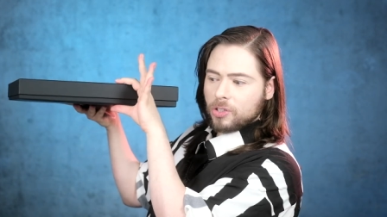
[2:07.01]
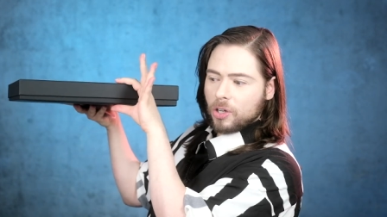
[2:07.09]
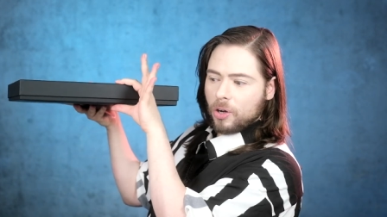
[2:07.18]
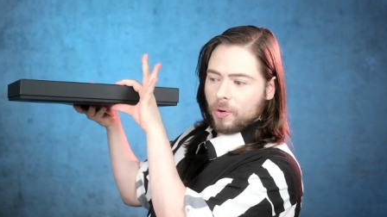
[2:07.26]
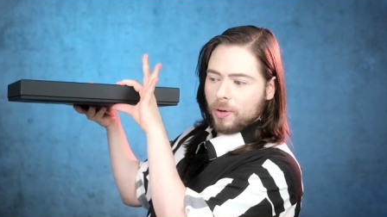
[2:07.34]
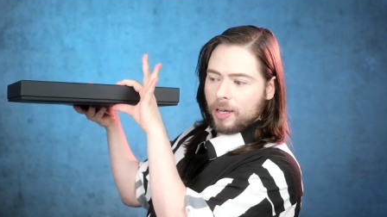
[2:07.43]

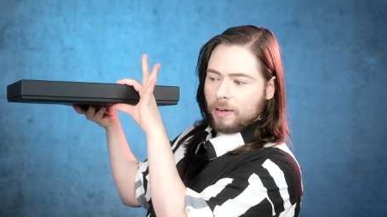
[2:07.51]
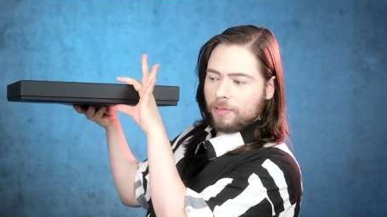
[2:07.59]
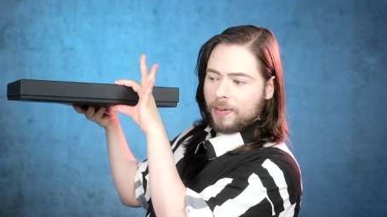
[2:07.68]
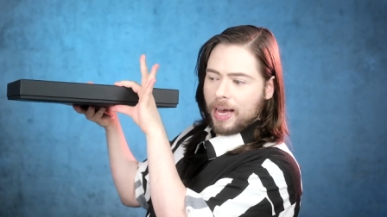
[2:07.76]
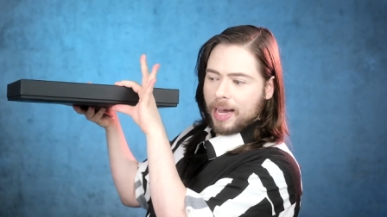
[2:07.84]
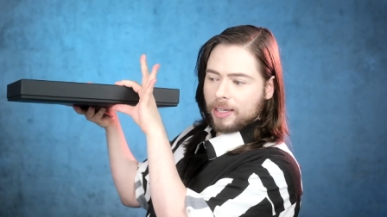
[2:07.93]
So in
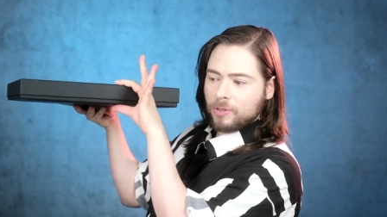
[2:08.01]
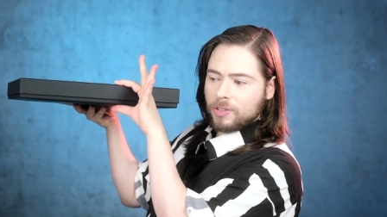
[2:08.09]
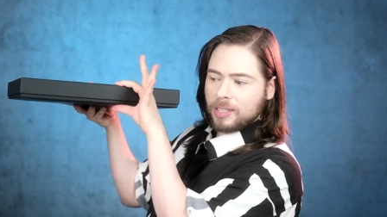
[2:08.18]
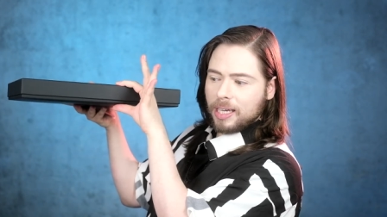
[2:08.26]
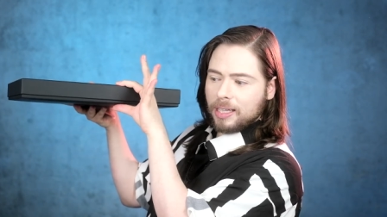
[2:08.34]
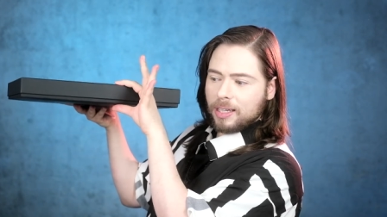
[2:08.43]
fact, you
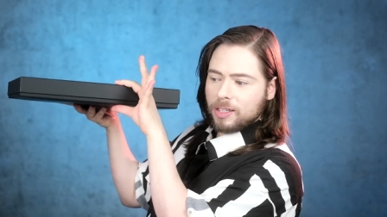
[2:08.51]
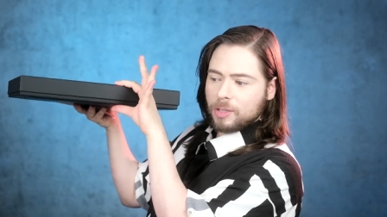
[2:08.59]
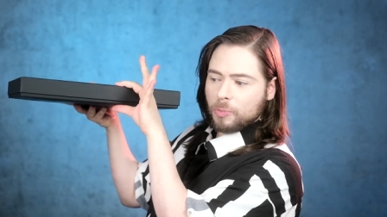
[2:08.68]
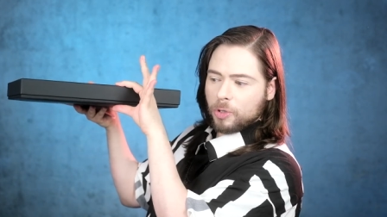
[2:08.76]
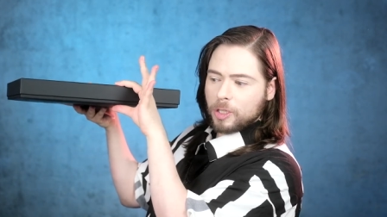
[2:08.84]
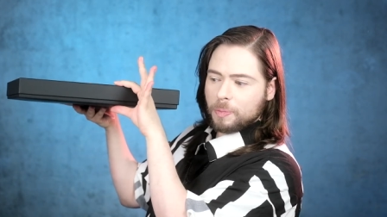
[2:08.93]
see there's
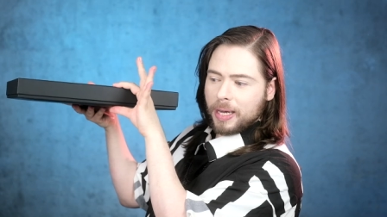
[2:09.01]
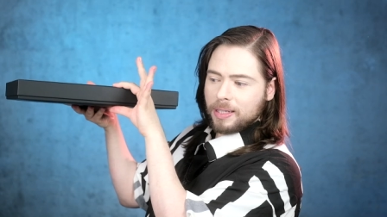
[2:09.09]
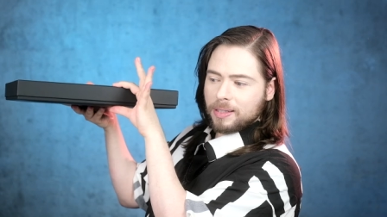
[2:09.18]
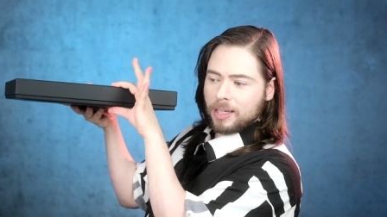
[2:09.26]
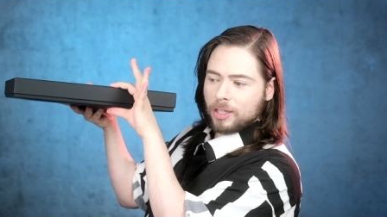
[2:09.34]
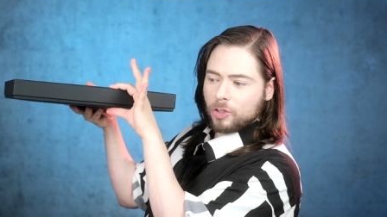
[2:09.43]
more
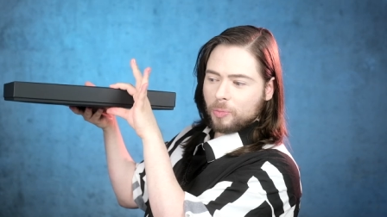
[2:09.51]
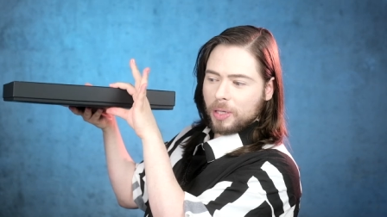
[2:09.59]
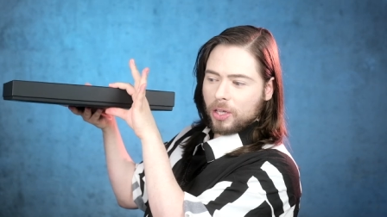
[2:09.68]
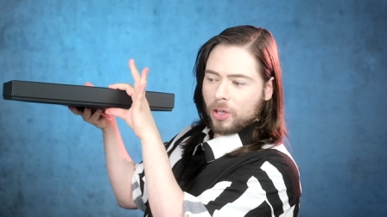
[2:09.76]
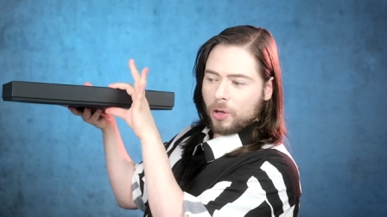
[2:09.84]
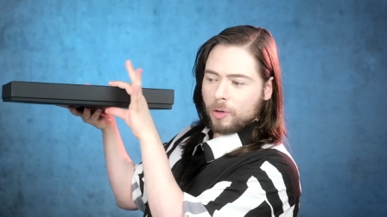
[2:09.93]
space there to be
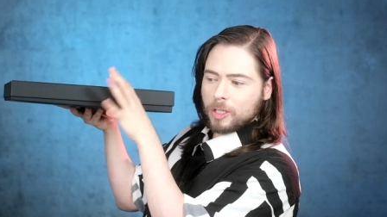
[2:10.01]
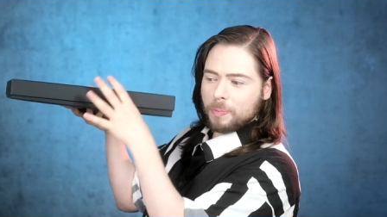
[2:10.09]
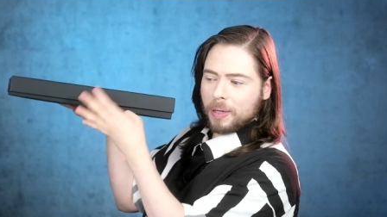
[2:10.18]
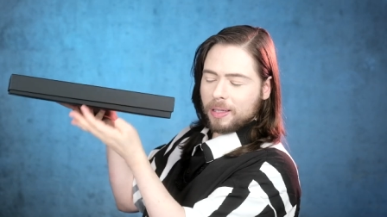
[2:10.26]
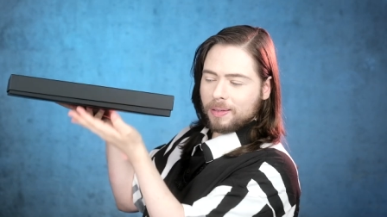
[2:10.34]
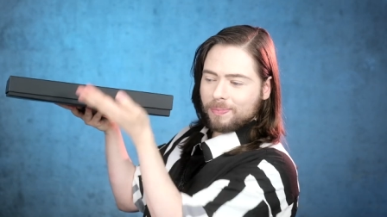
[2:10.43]
closed,
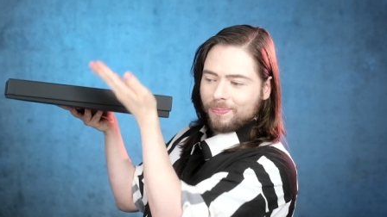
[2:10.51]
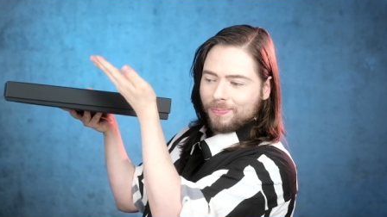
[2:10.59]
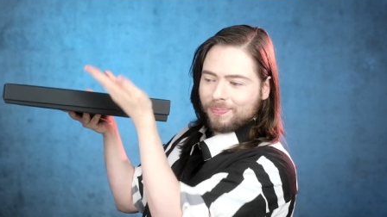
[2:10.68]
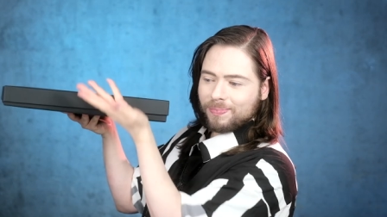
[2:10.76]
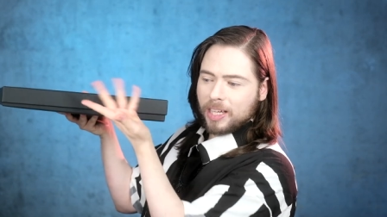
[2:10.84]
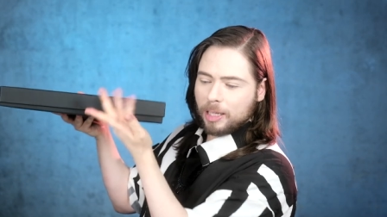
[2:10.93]
but
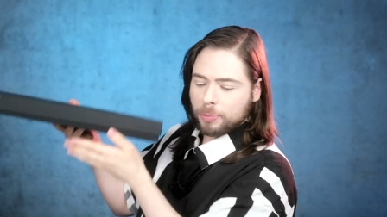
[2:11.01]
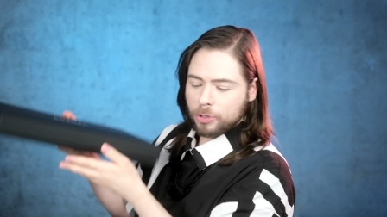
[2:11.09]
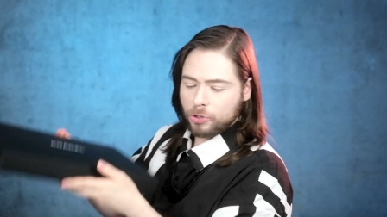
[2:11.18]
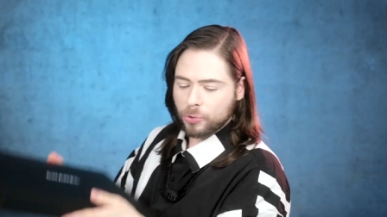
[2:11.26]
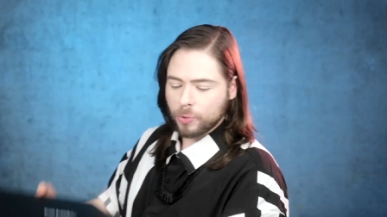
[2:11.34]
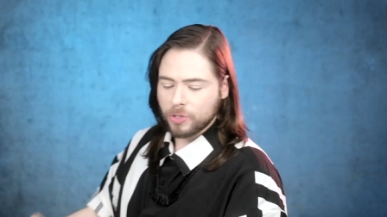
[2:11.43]
it
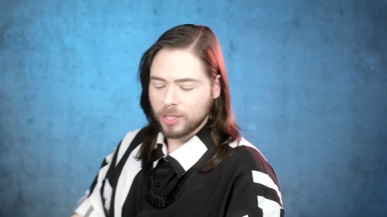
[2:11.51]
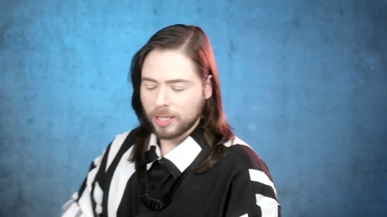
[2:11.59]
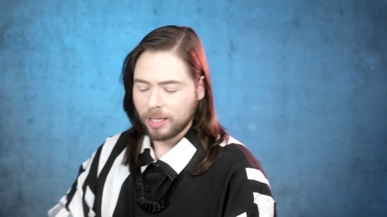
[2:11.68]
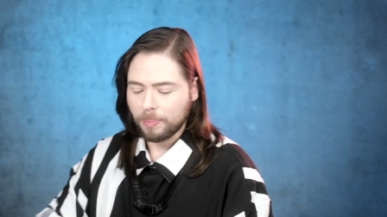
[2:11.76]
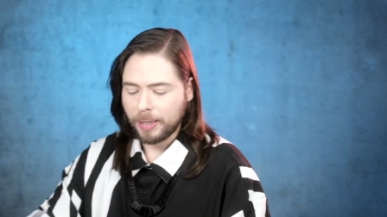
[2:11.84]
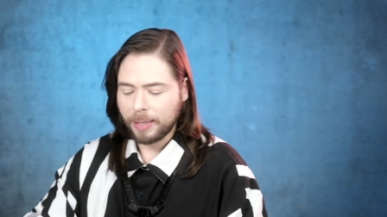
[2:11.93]
protrudes a
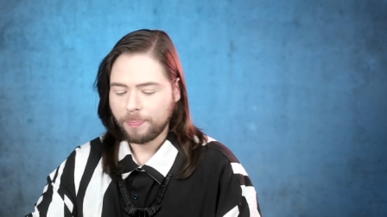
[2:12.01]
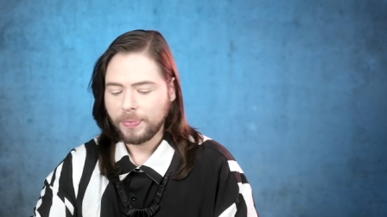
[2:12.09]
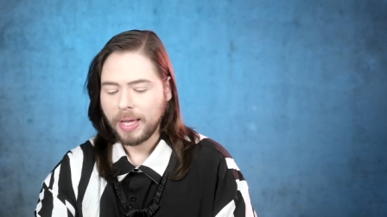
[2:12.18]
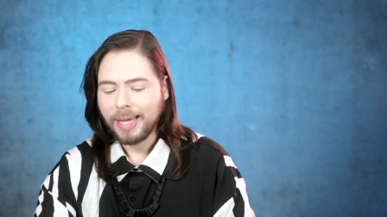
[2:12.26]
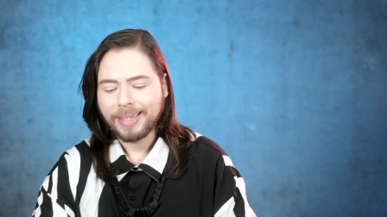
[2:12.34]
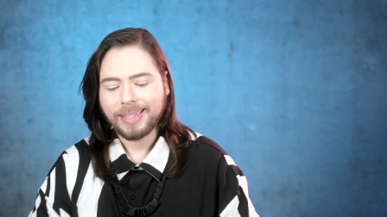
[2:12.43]
little bit.
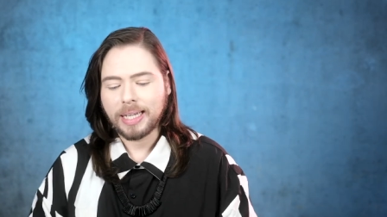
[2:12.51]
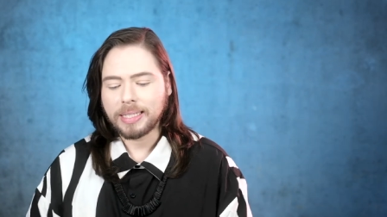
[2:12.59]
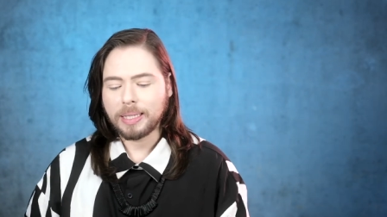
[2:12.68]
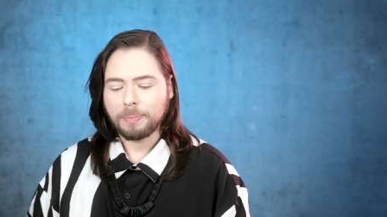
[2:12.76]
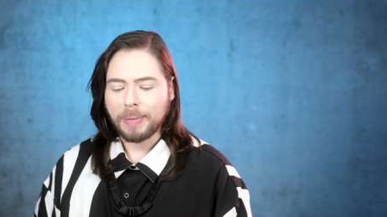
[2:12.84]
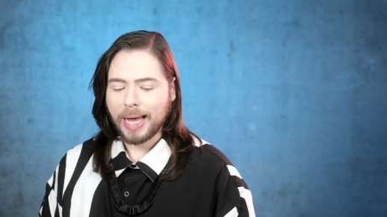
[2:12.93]

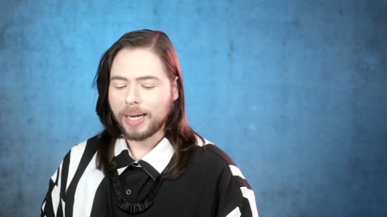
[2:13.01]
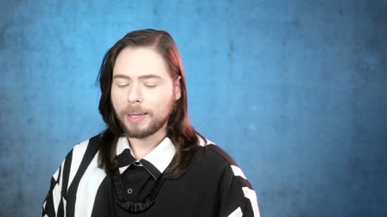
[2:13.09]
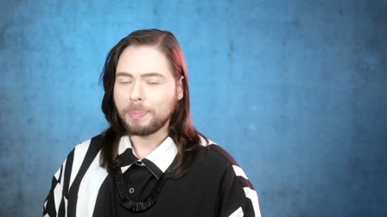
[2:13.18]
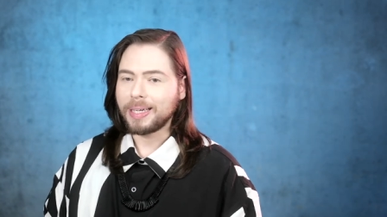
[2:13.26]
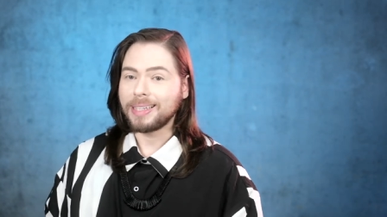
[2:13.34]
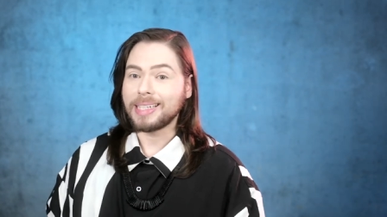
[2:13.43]
Doesn't
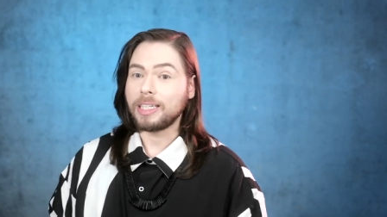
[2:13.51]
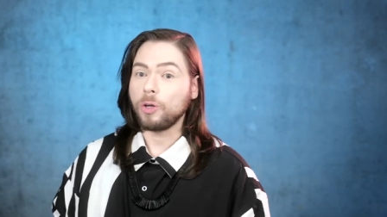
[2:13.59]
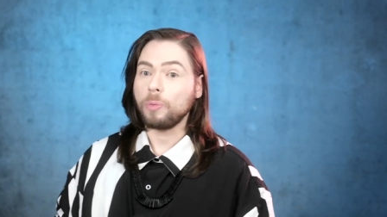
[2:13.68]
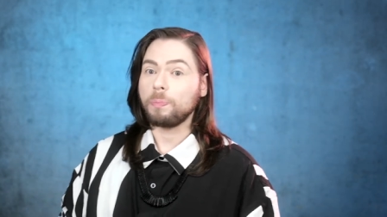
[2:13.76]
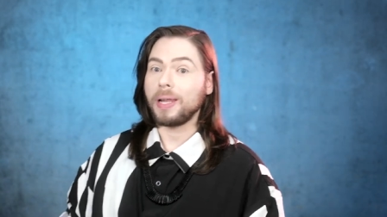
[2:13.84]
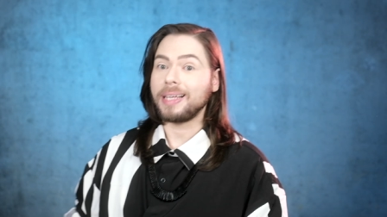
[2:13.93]
matter because I
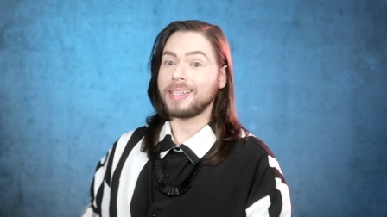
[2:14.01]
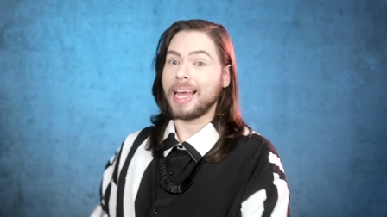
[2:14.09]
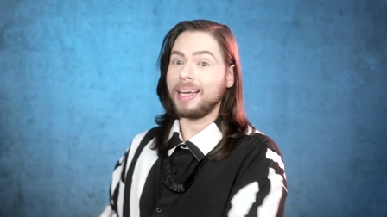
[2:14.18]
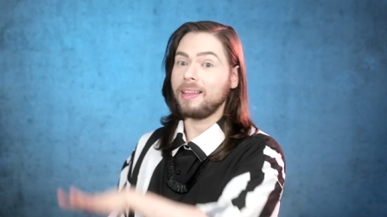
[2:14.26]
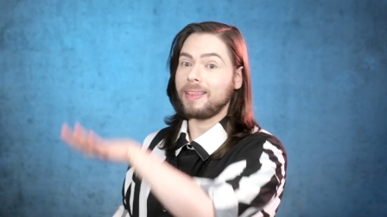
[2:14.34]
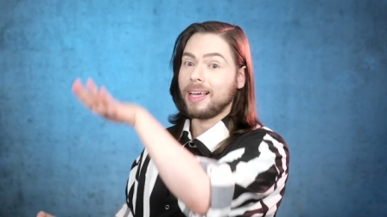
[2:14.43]
don't place
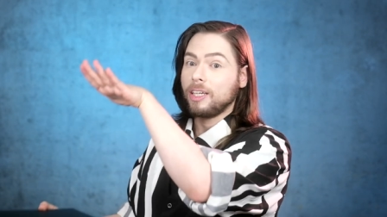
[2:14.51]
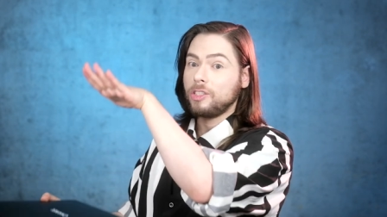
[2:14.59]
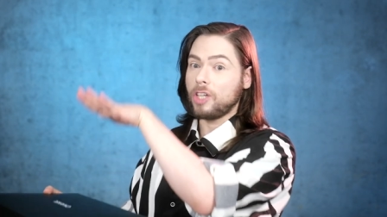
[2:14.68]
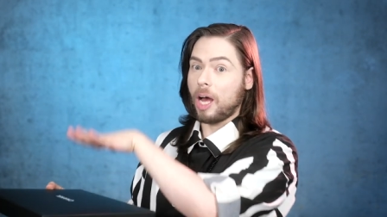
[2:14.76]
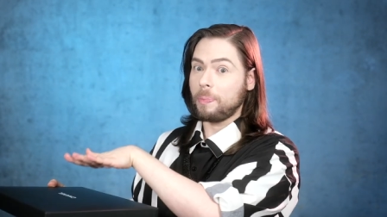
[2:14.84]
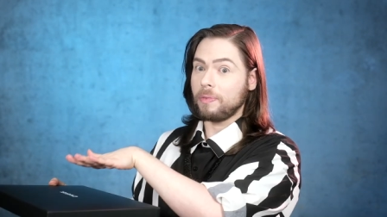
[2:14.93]
anything on
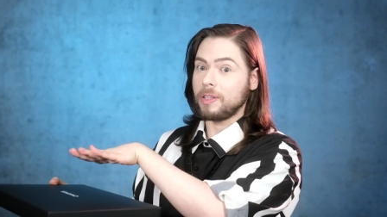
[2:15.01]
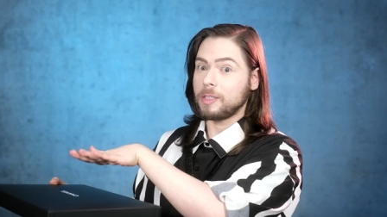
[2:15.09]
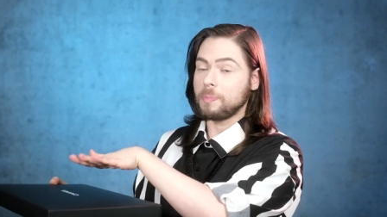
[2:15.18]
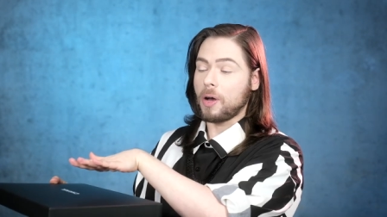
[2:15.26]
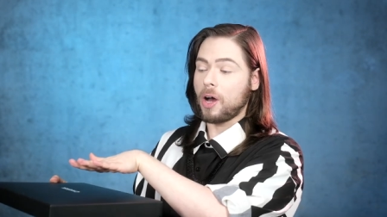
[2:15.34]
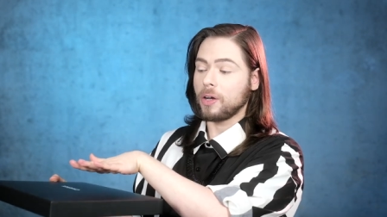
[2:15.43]
top of
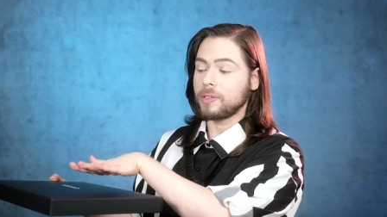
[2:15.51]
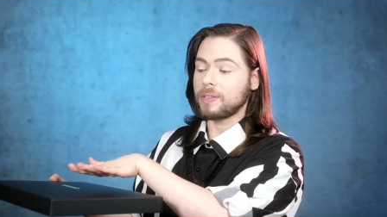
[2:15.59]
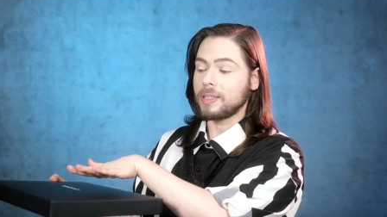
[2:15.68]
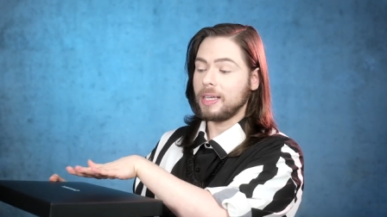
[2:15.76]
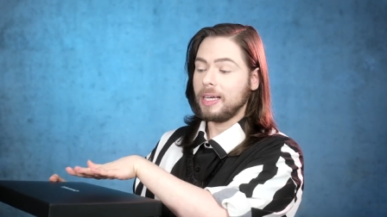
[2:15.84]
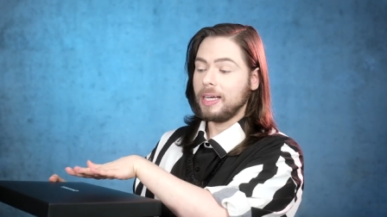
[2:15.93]
this box.